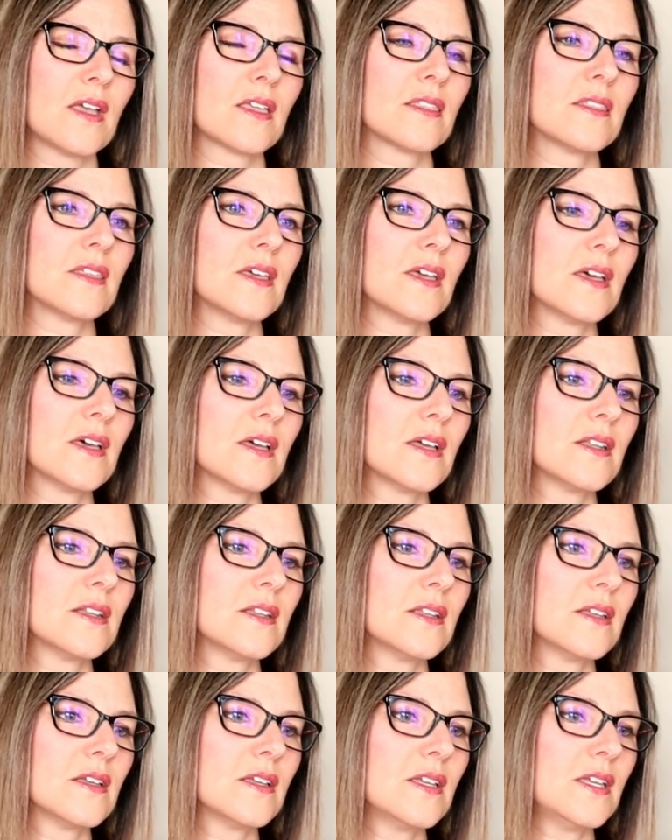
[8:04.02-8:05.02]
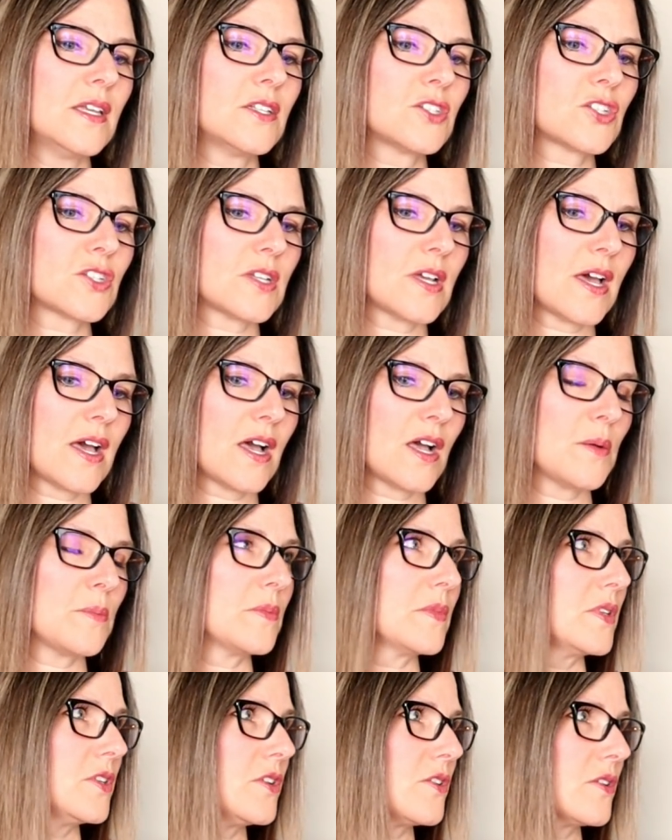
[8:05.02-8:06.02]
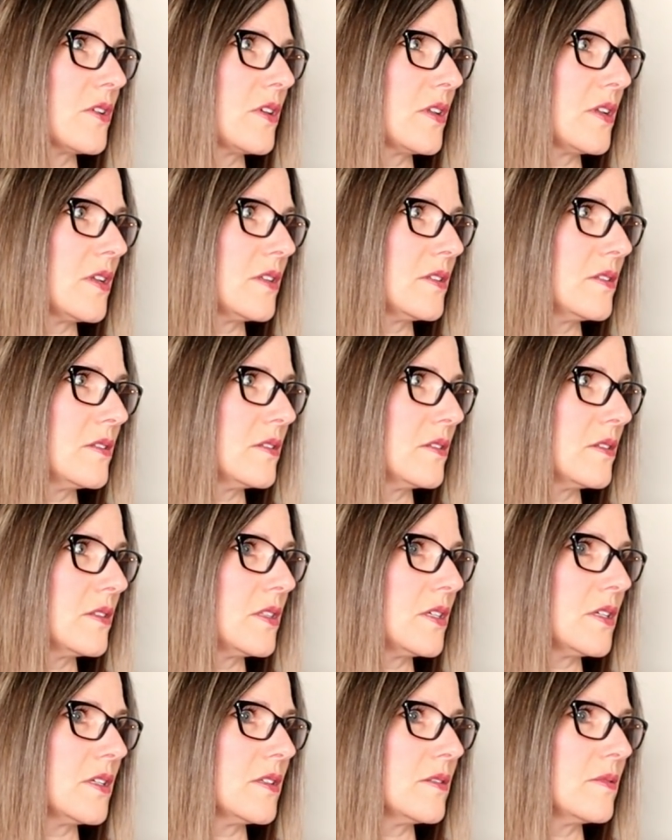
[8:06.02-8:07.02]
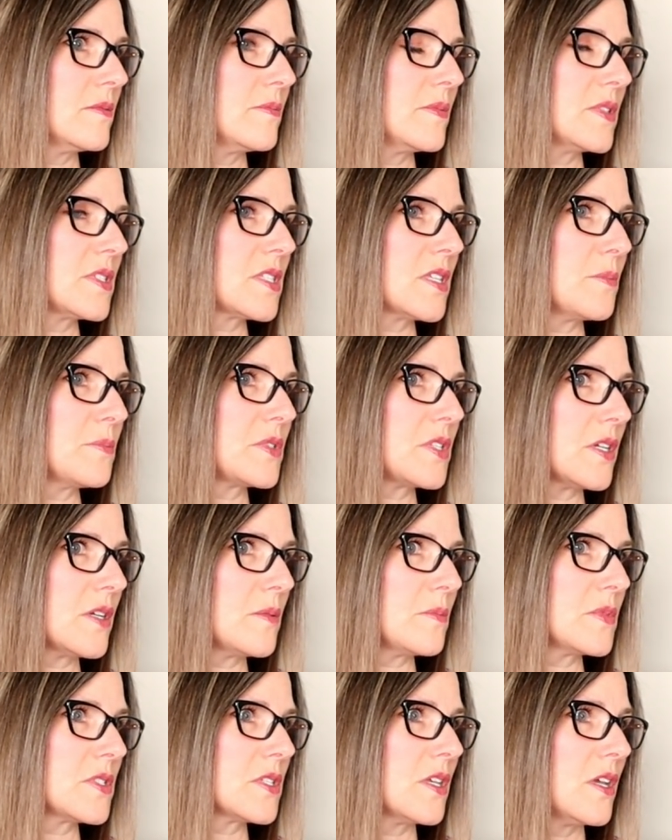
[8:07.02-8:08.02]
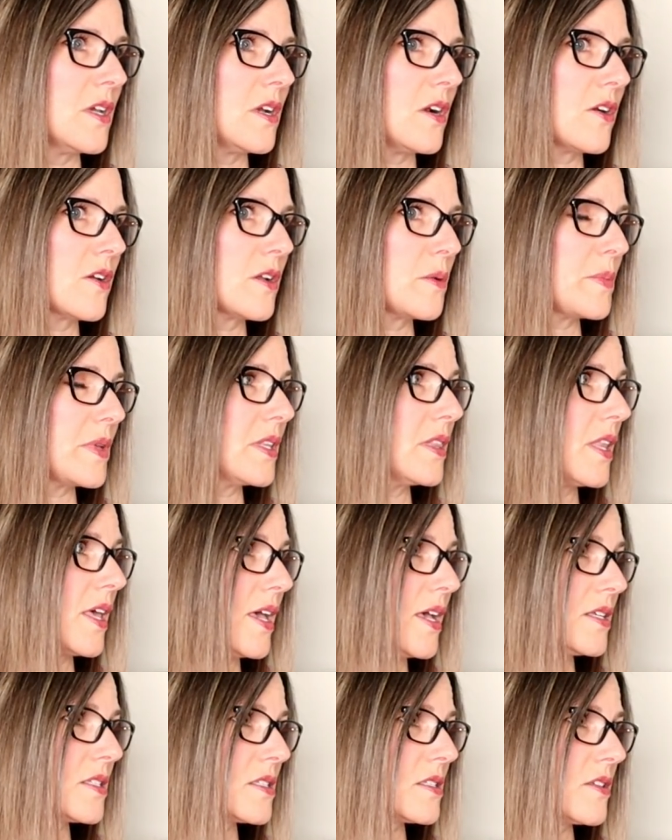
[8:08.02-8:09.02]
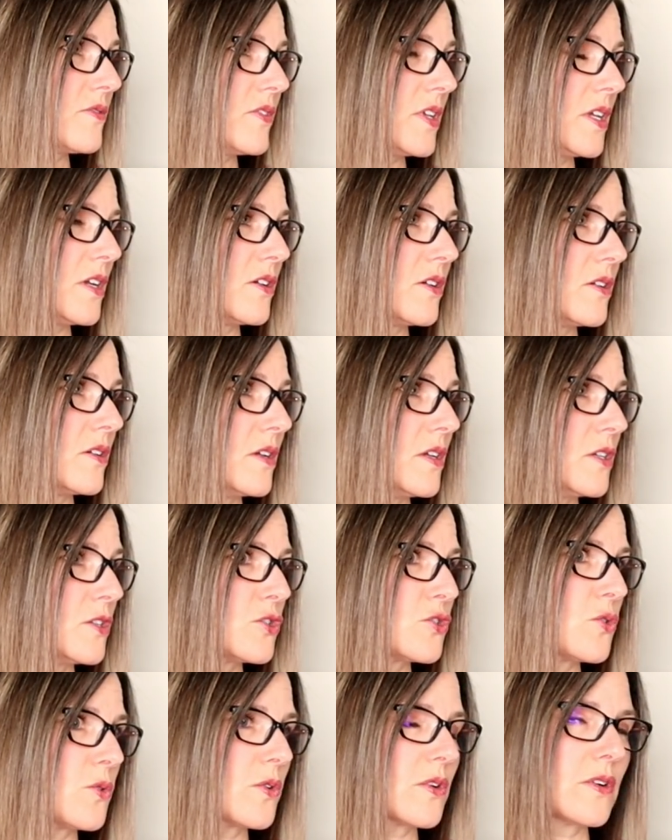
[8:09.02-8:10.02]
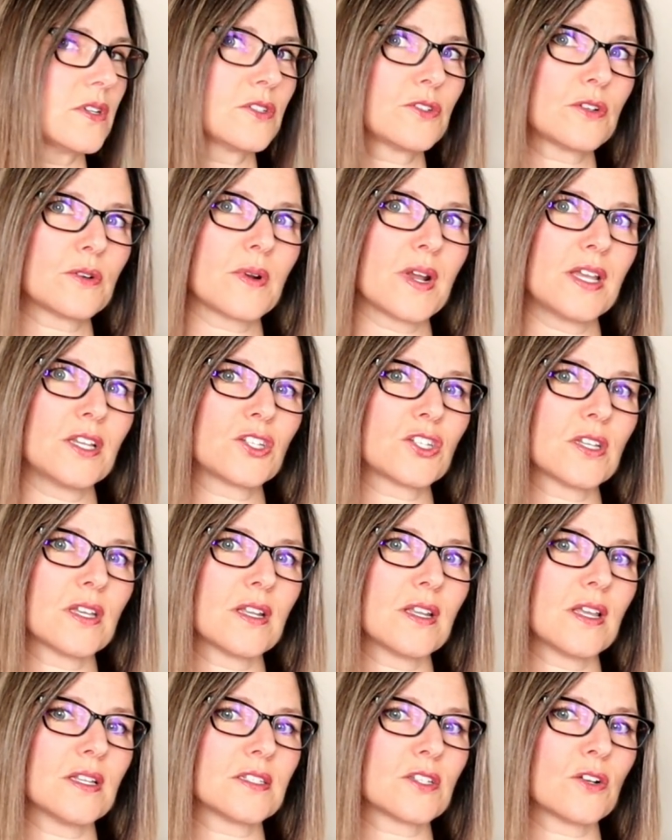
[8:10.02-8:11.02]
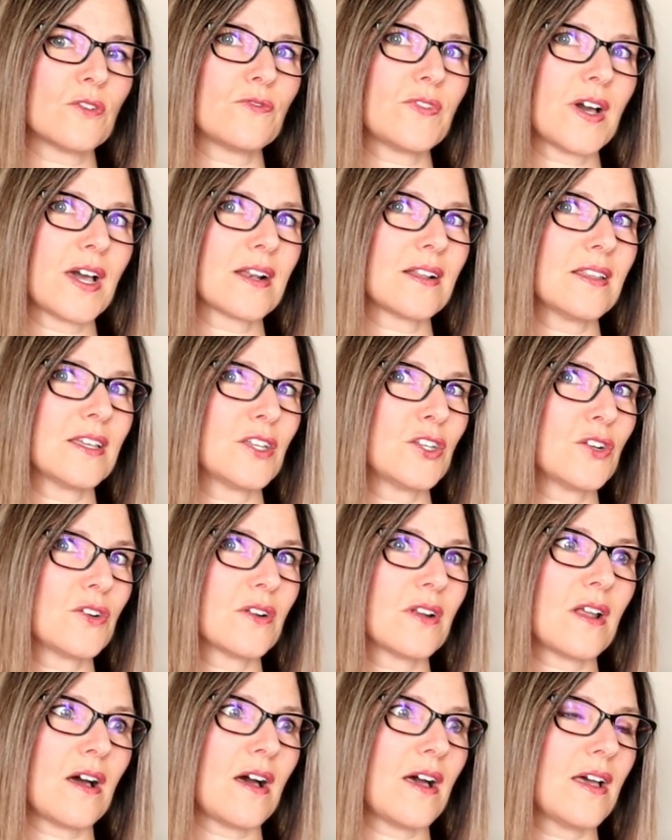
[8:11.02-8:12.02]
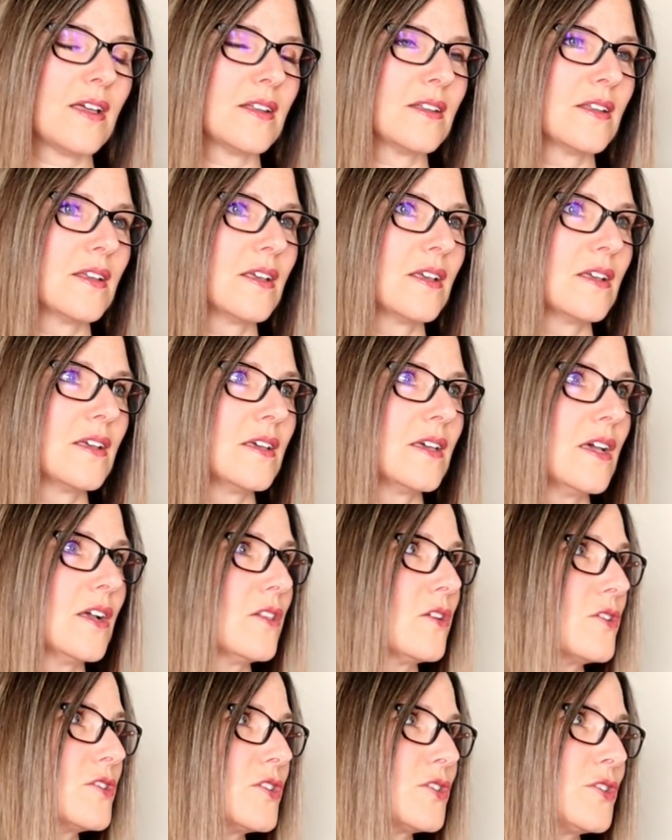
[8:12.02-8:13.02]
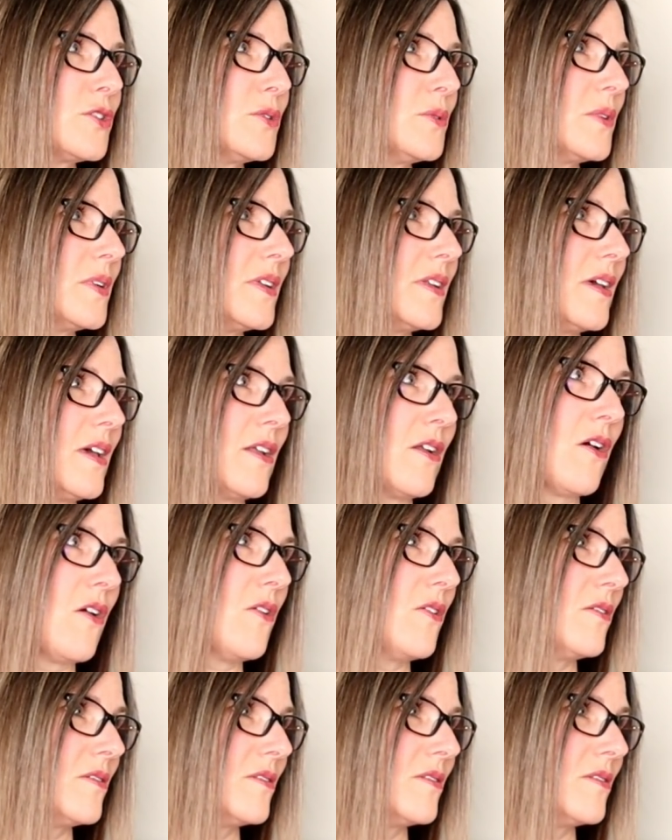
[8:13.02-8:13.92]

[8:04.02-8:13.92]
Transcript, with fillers: then each time you're gonna, the symptoms are gonna be less severe, shorter in duration, until finally you're not allergic to it at all.